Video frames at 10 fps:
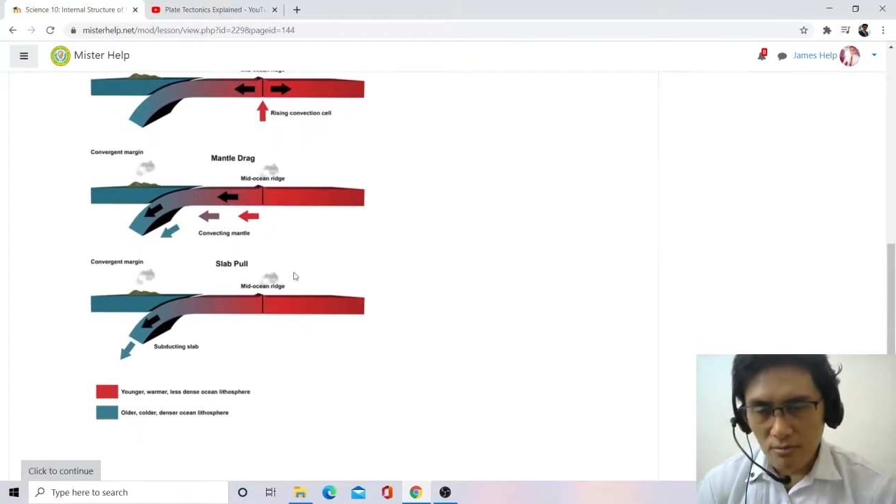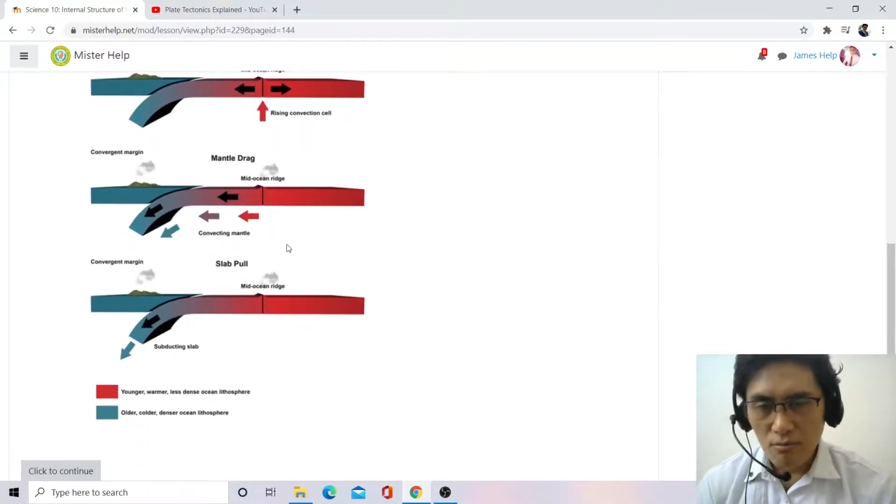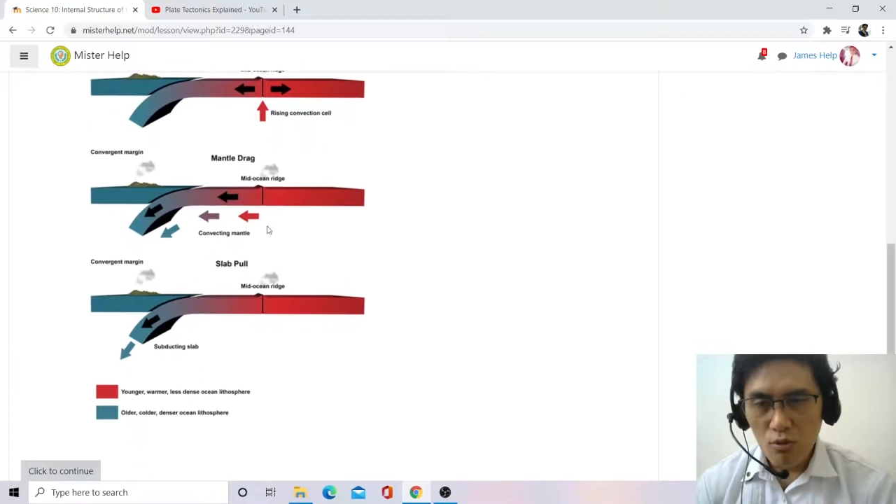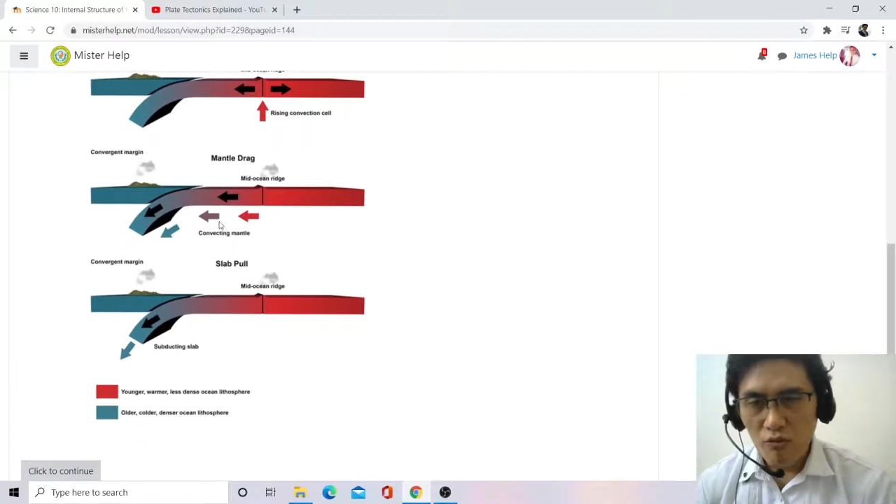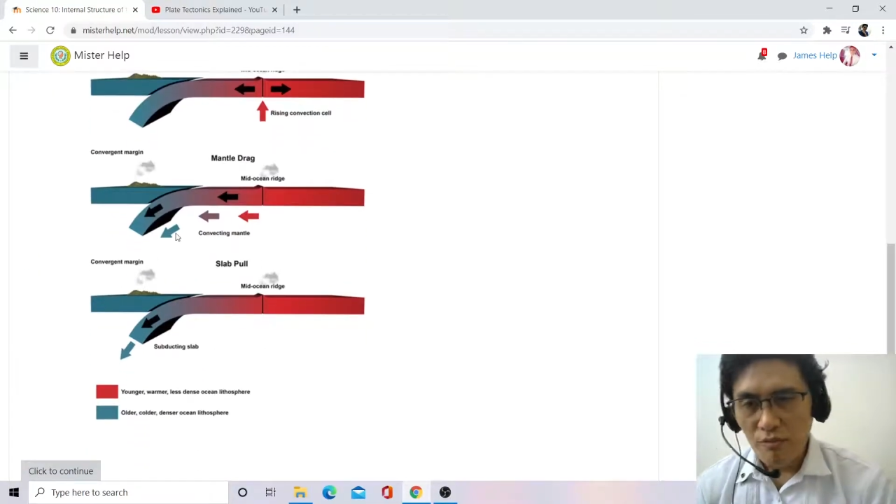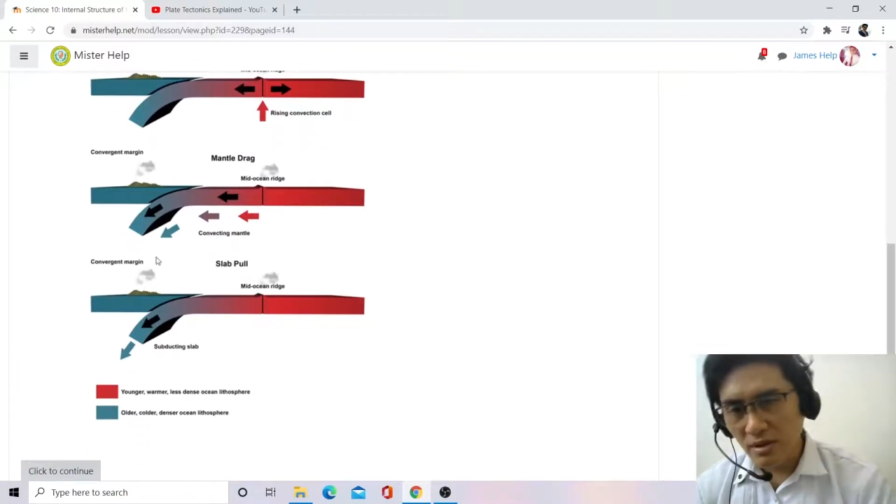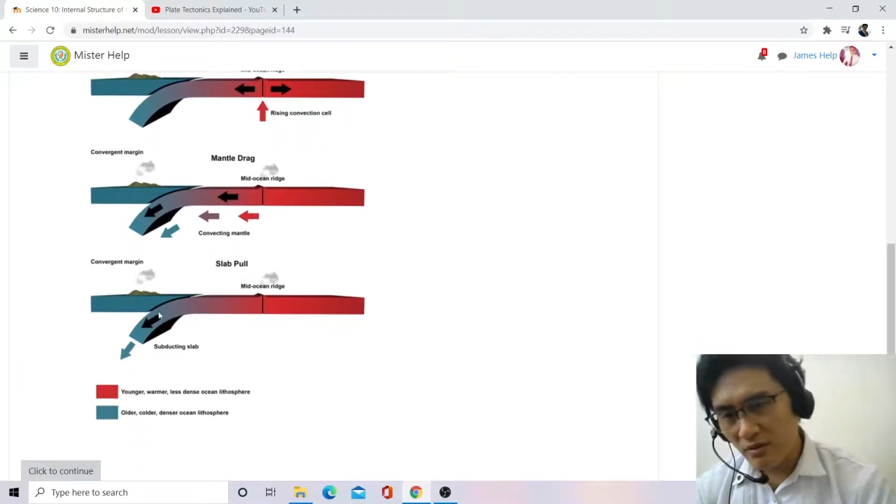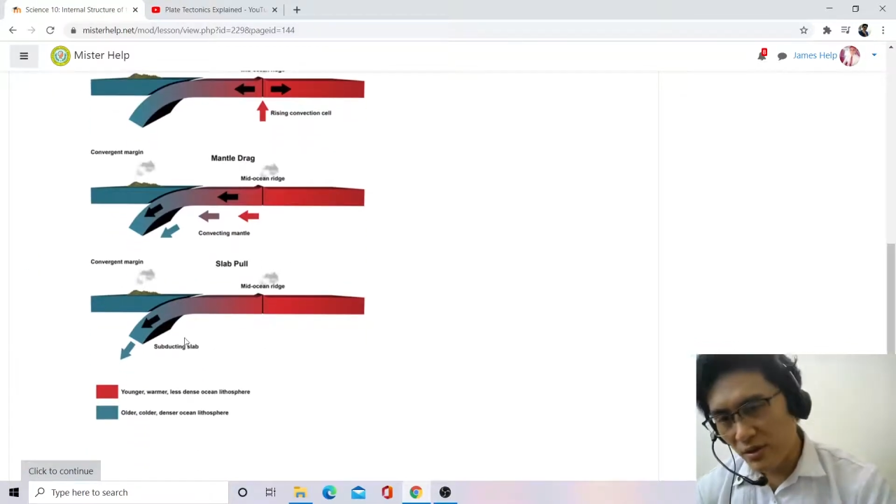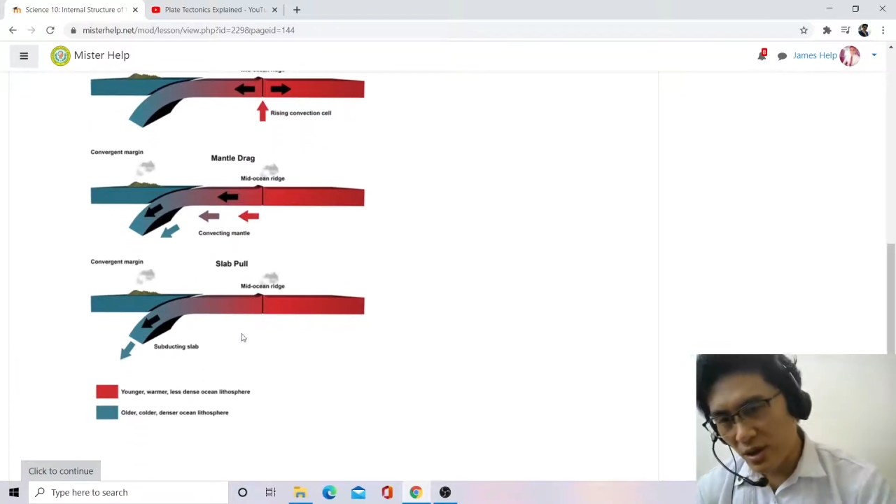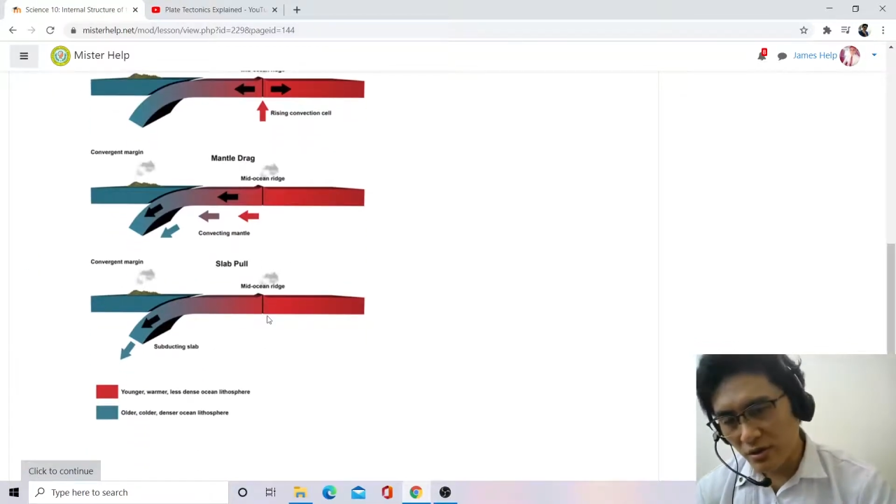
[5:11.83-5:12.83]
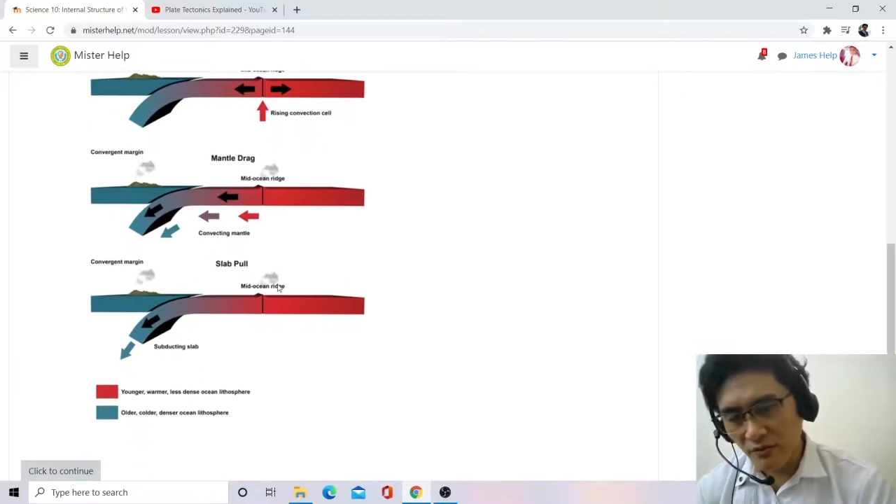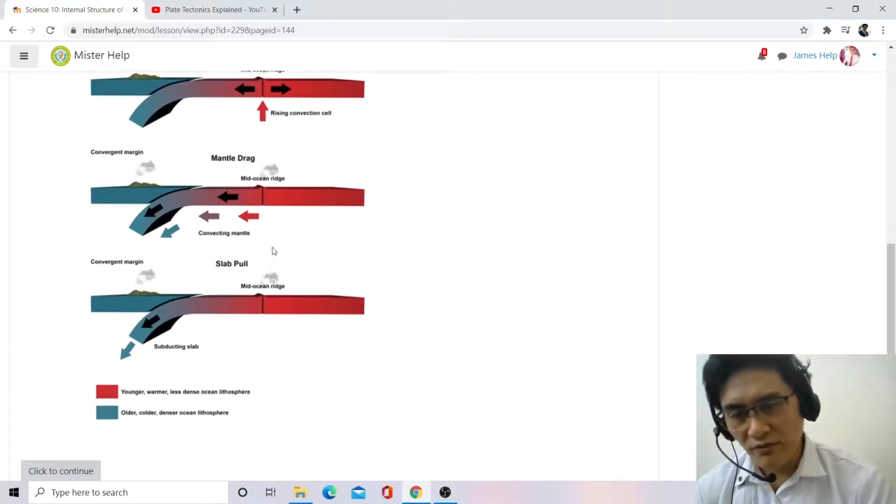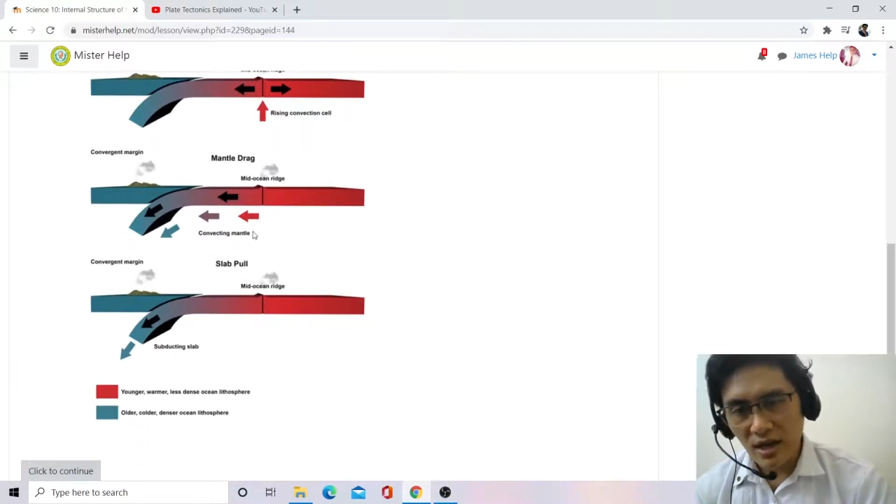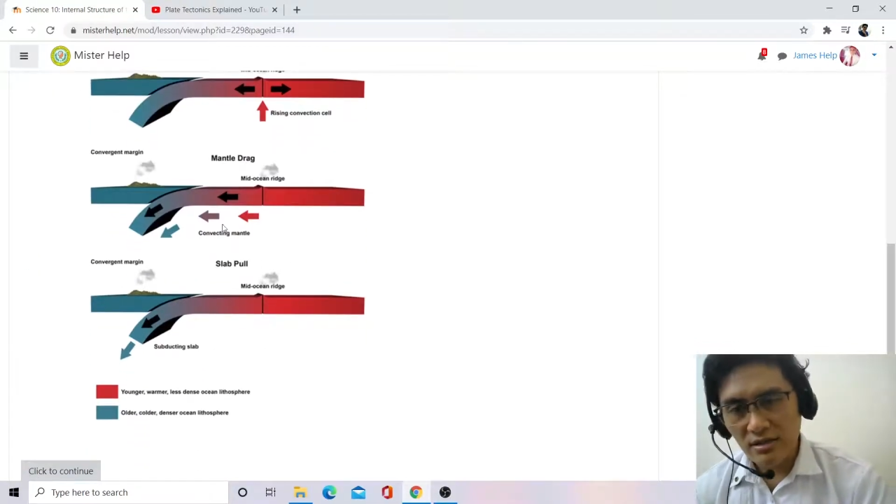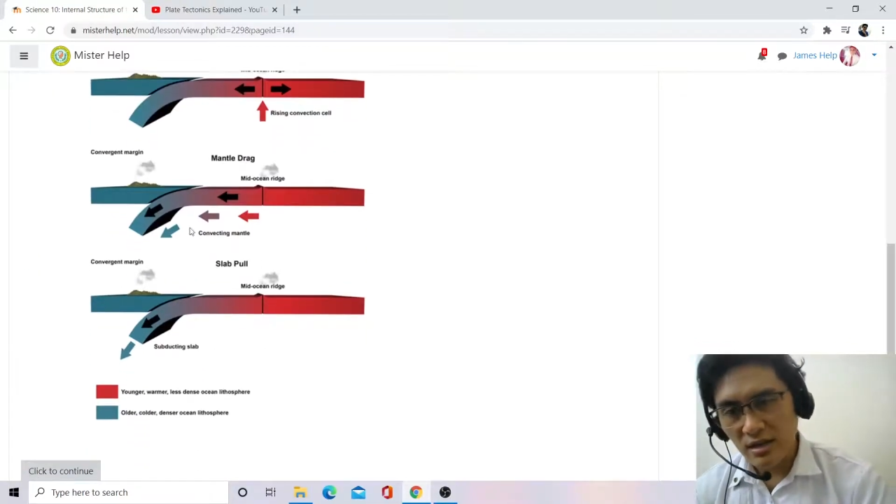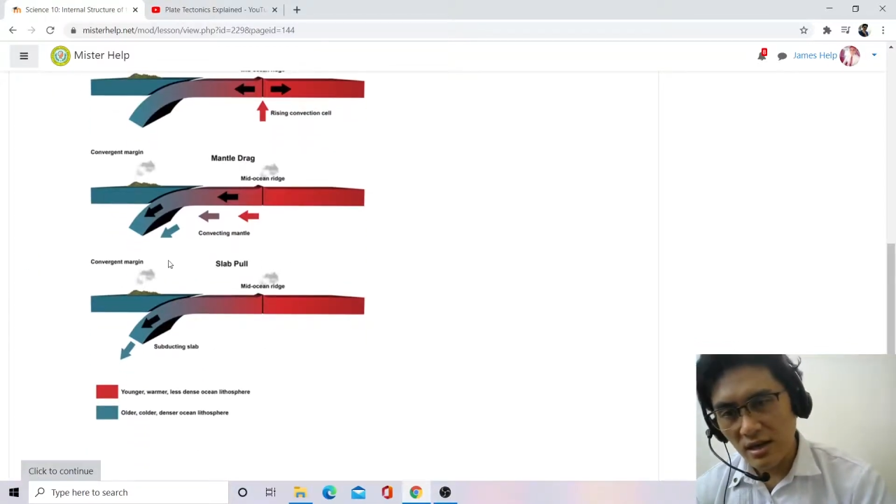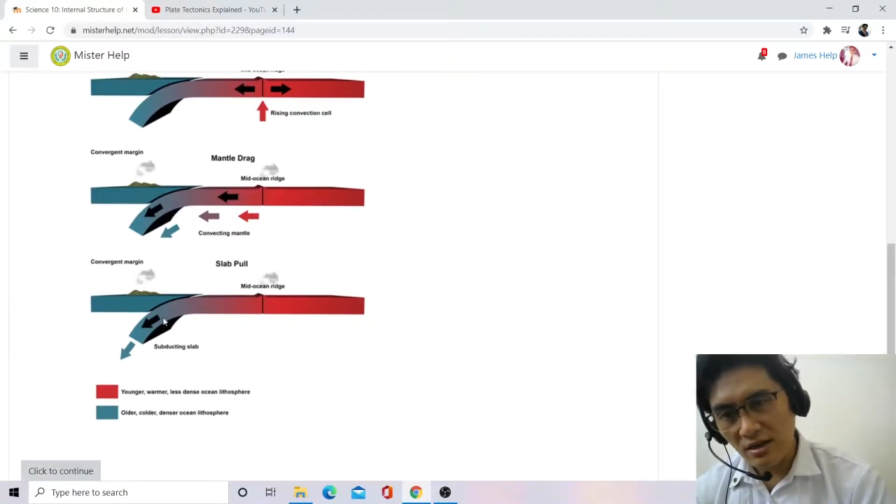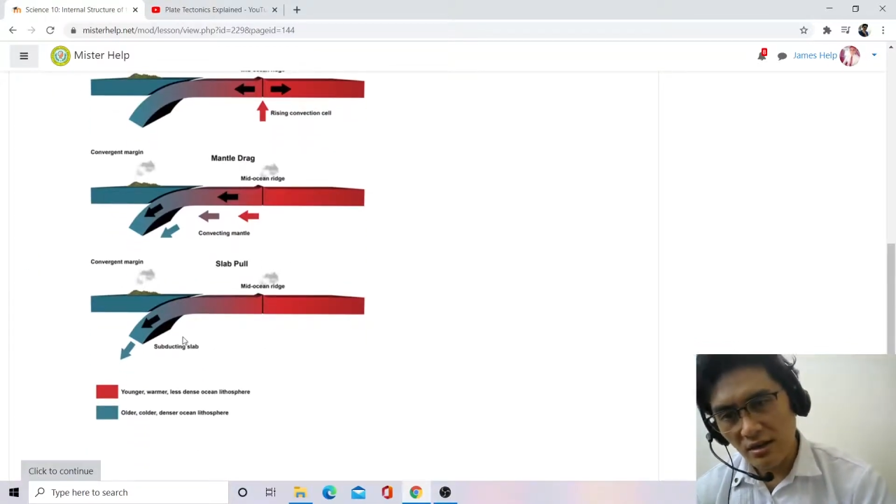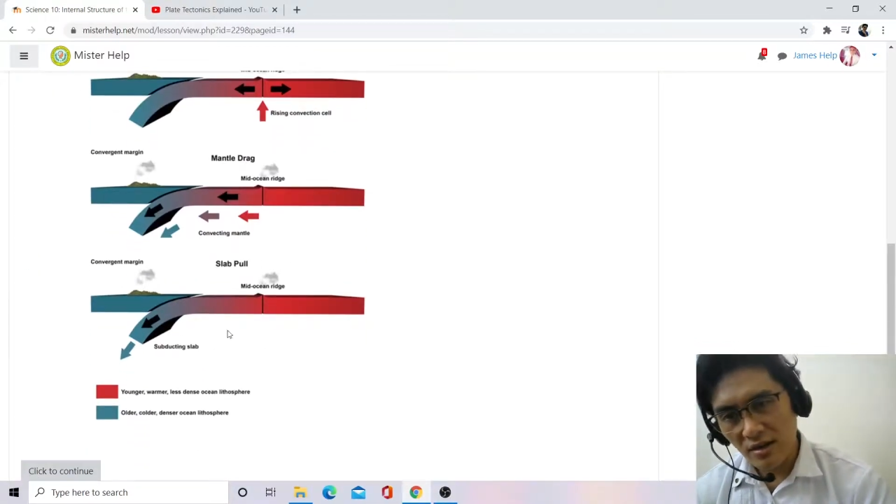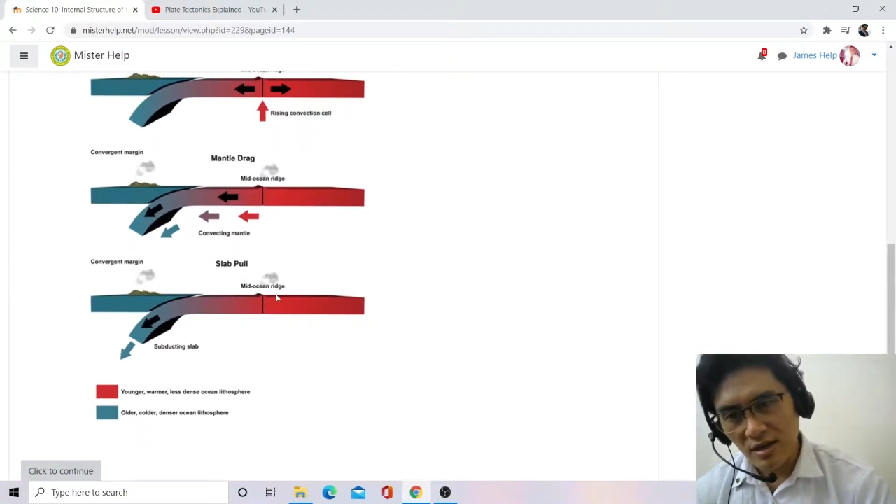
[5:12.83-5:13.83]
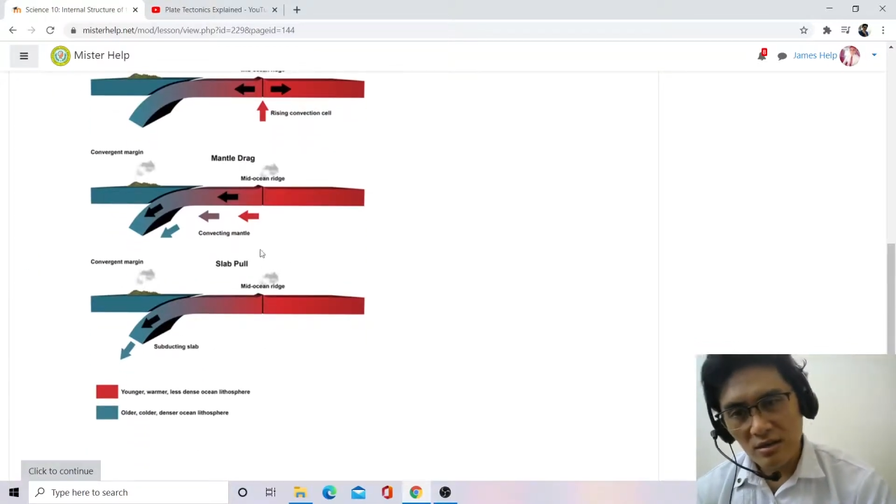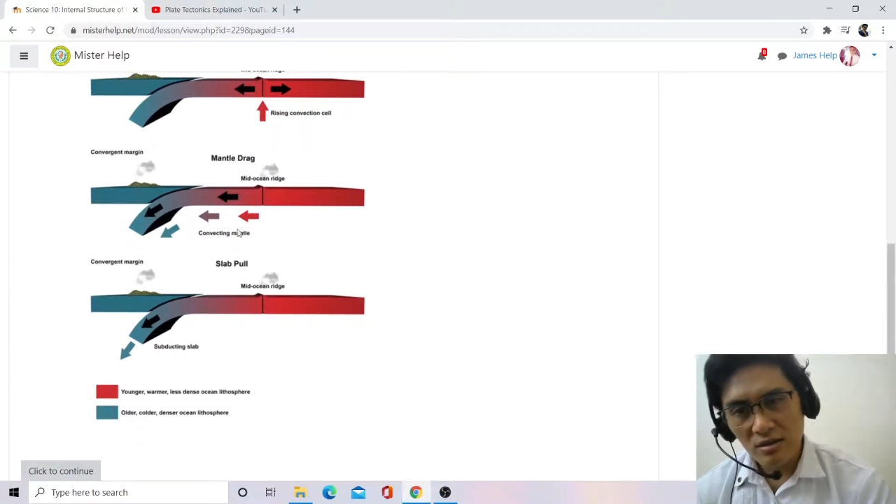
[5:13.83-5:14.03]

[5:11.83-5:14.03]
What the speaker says: movement of the convecting current.